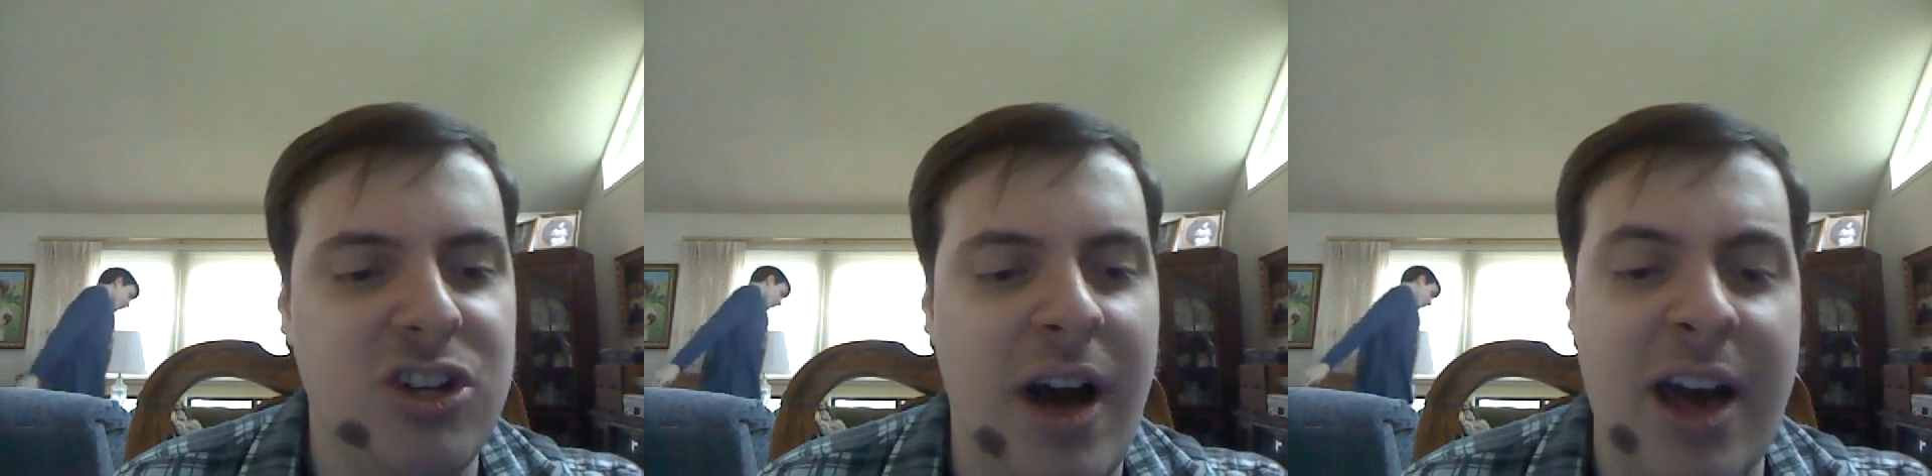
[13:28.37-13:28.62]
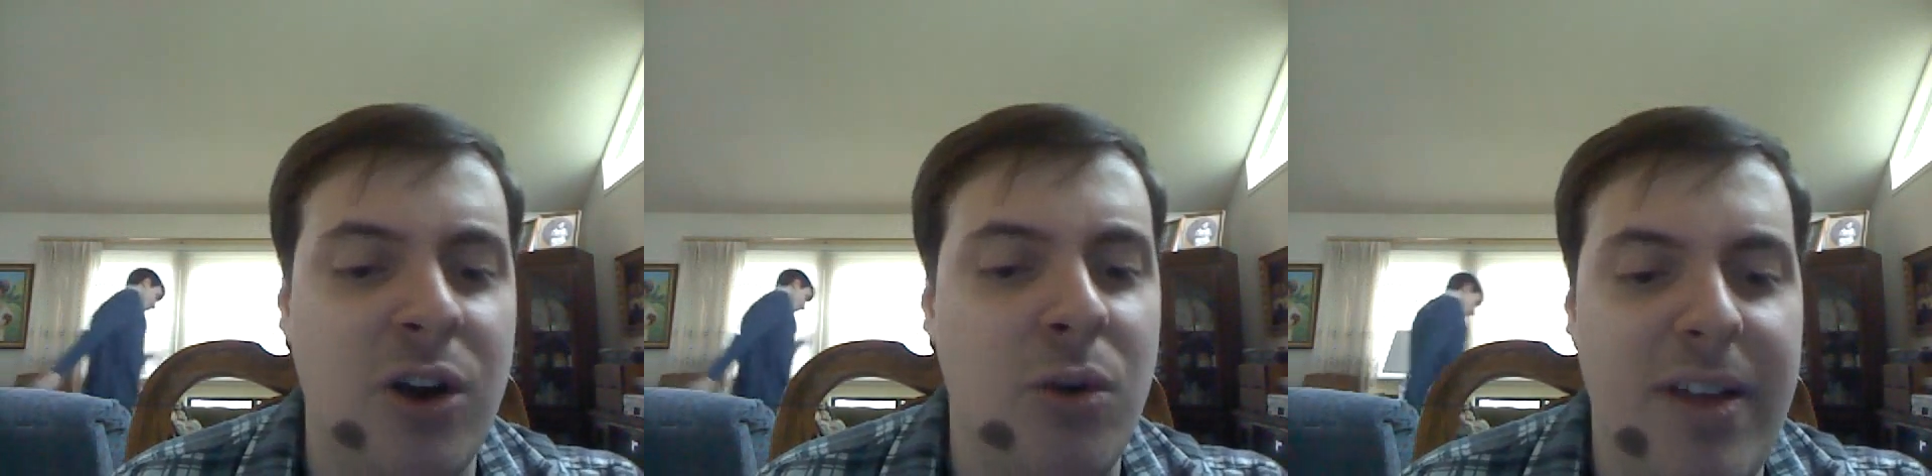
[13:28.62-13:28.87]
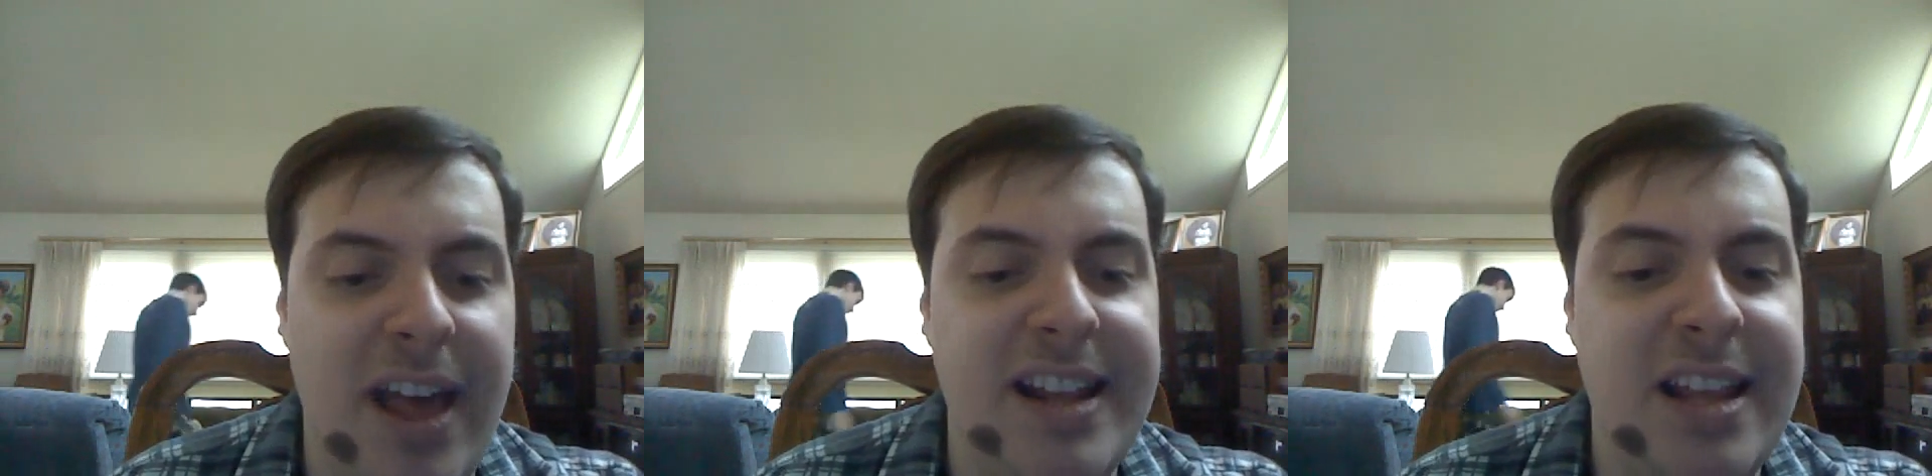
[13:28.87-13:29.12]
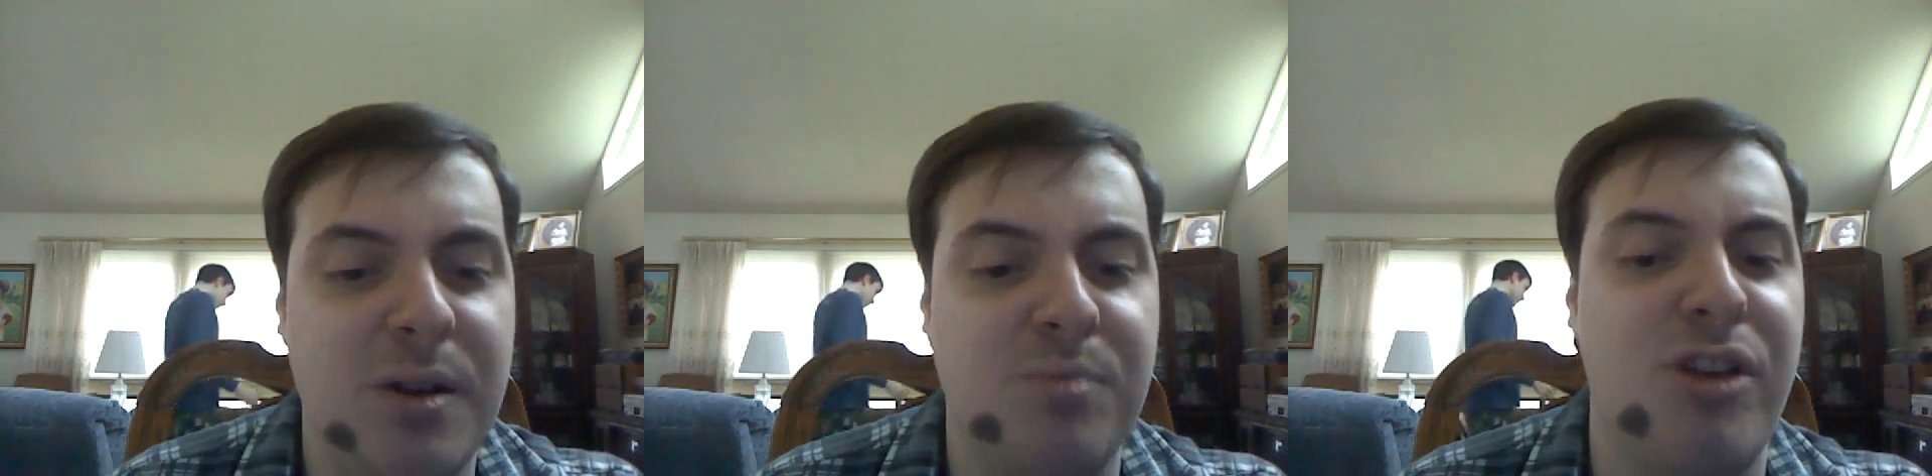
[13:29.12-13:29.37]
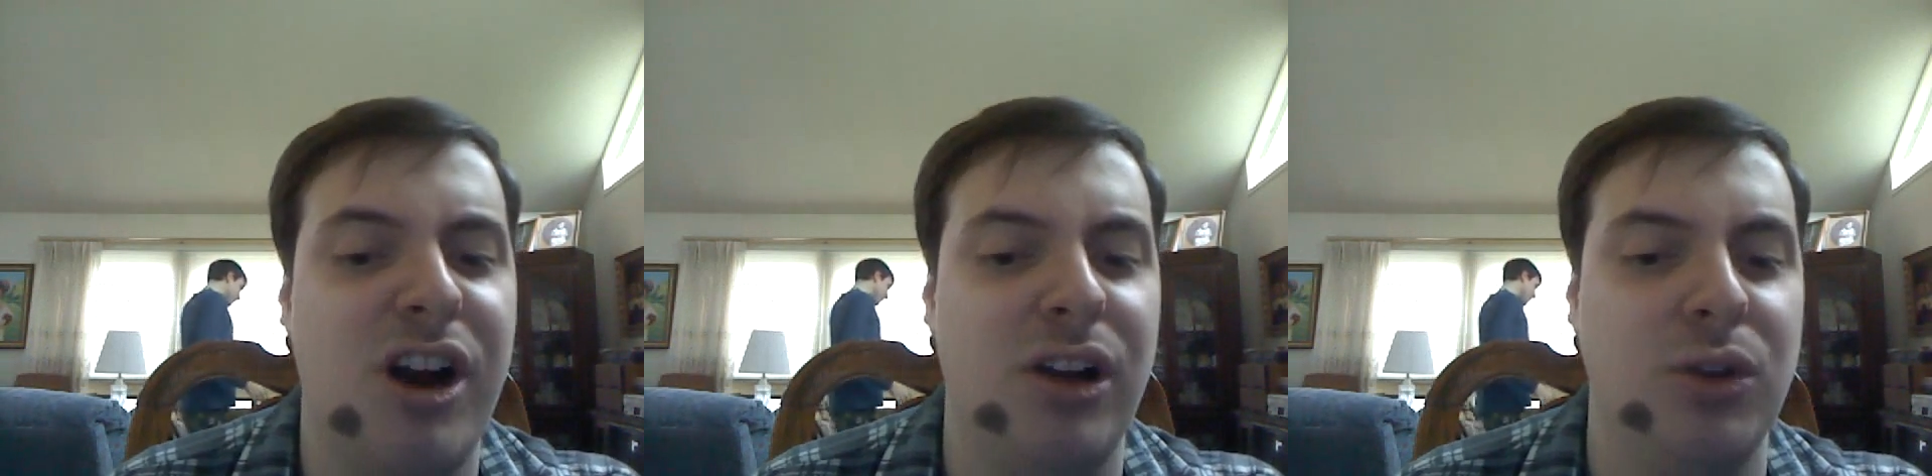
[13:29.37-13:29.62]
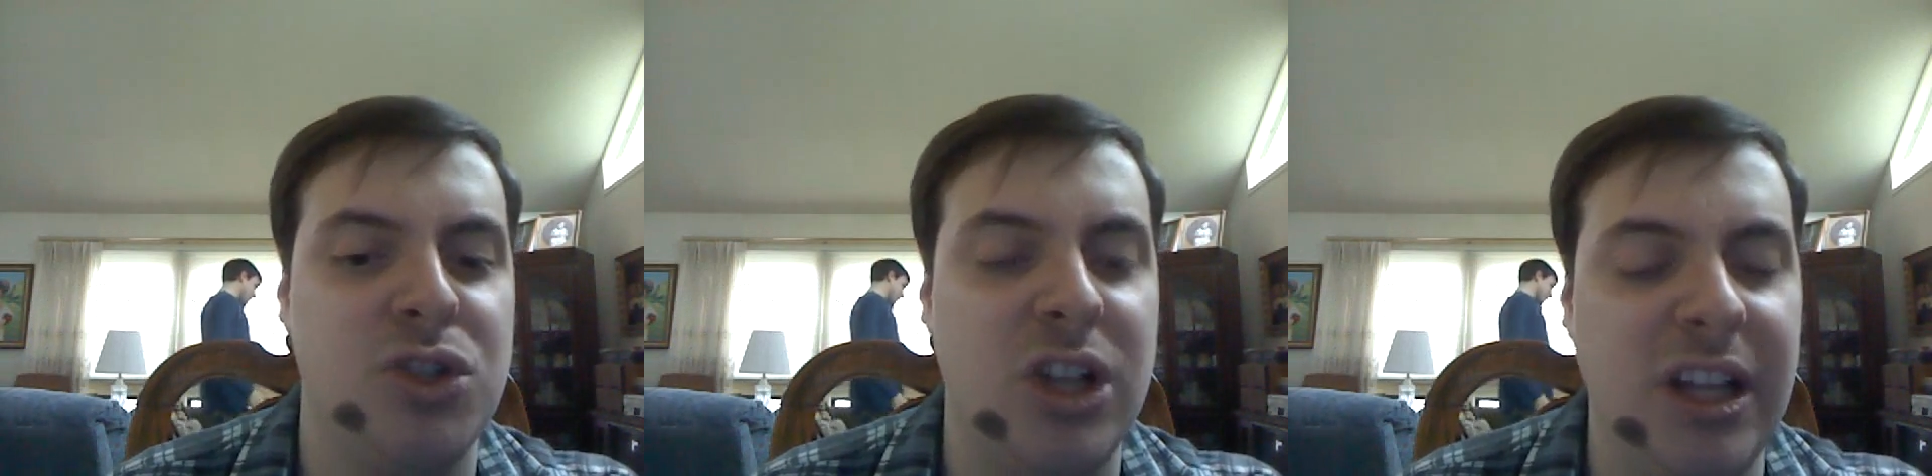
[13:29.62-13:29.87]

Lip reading: I don't know why I had Daniel Bryan lose